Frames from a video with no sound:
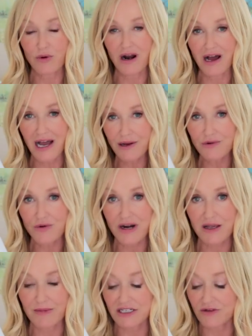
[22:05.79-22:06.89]
What I would
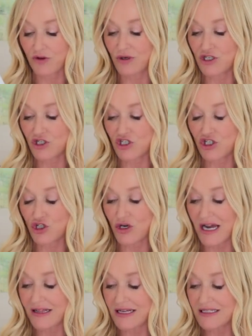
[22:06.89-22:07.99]
recommend if you're interested in
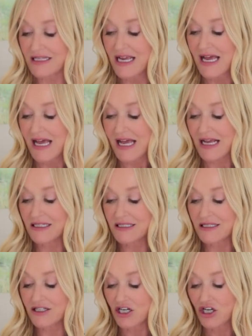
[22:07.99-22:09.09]
trying this is
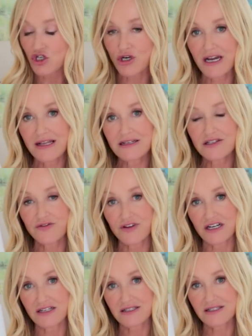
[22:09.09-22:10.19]
that try this
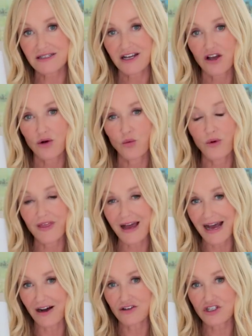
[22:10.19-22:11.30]
first
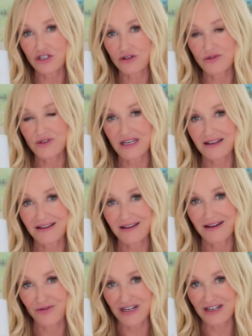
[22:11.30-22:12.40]
without using
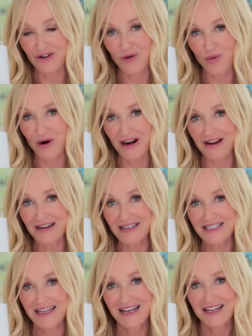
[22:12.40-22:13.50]
a retinol
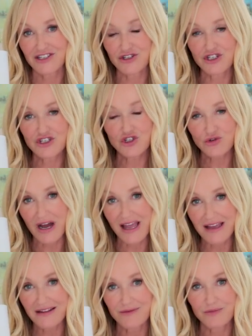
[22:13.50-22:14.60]
product. So just try
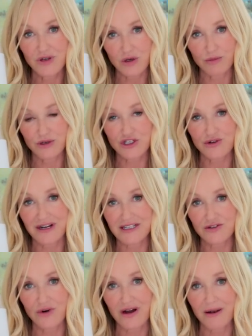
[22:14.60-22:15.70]
it, put your
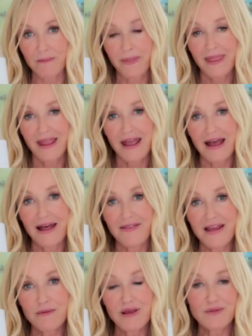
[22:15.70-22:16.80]
moisturizer on, and
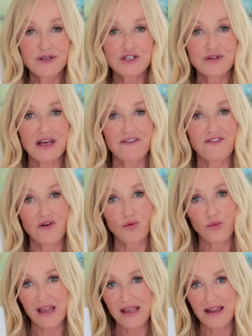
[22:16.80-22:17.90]
then maybe do that for a
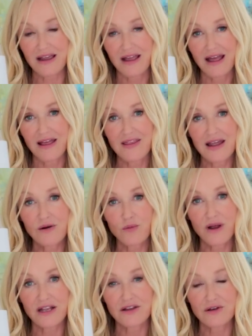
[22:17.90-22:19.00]
week and then
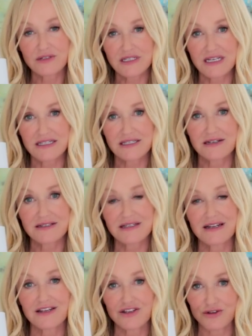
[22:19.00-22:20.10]
when your skin starts
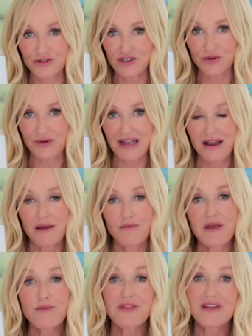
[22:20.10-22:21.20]
getting used to it,
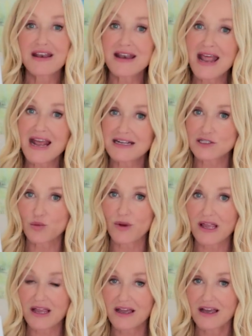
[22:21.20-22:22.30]
maybe the next
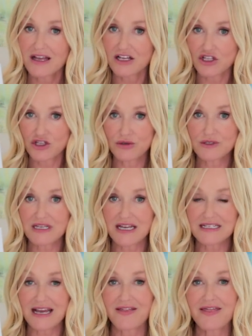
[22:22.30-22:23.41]
week, use
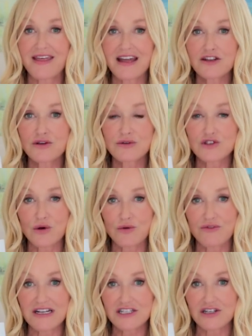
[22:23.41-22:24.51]
it and then use your
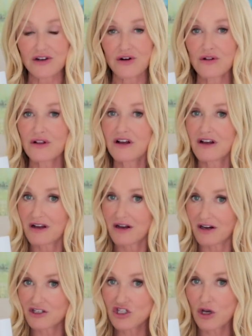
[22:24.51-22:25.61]
retinol
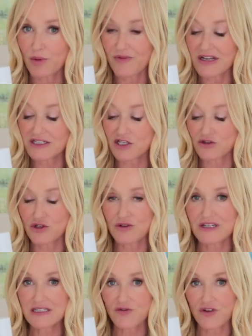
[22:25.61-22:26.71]
on top of it. So do
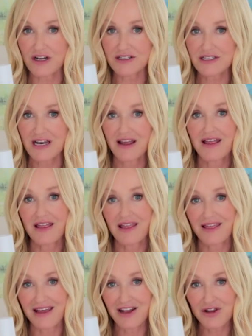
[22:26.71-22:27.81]
this first,
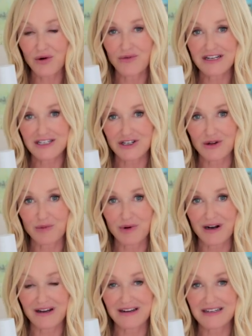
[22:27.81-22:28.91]
then your retinol
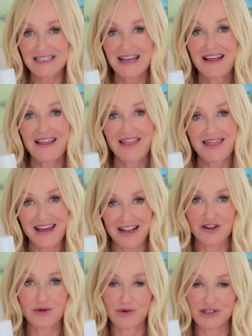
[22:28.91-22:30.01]
product, then
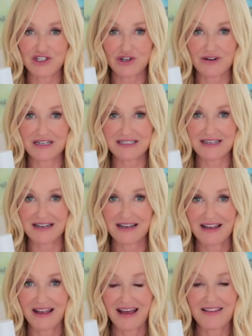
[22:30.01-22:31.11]
your moisturizer.
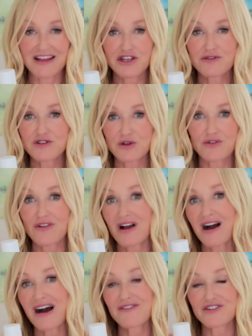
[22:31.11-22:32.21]
And then you've sort of
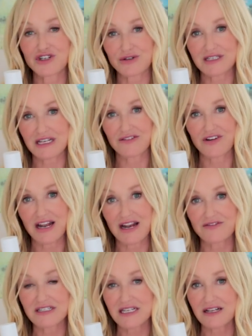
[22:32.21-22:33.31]
covered yourself on
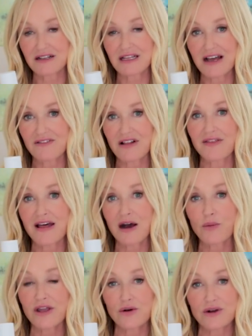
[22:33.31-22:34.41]
every single level. And
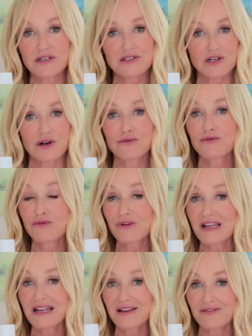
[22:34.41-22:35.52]
that way you're going to start
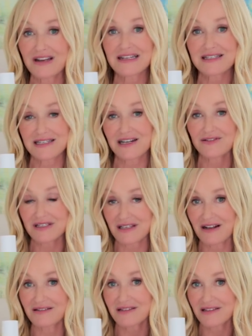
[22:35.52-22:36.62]
really, really seeing
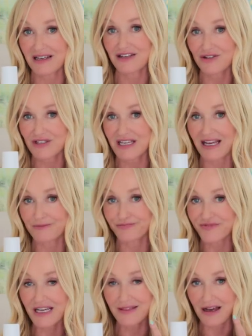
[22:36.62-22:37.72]
results in your skin,
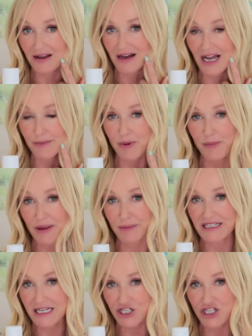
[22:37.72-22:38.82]
in the
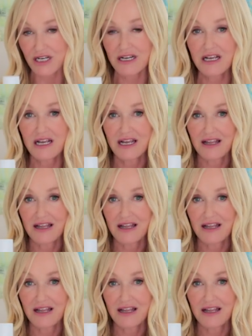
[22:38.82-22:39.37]
hyperpigmentation,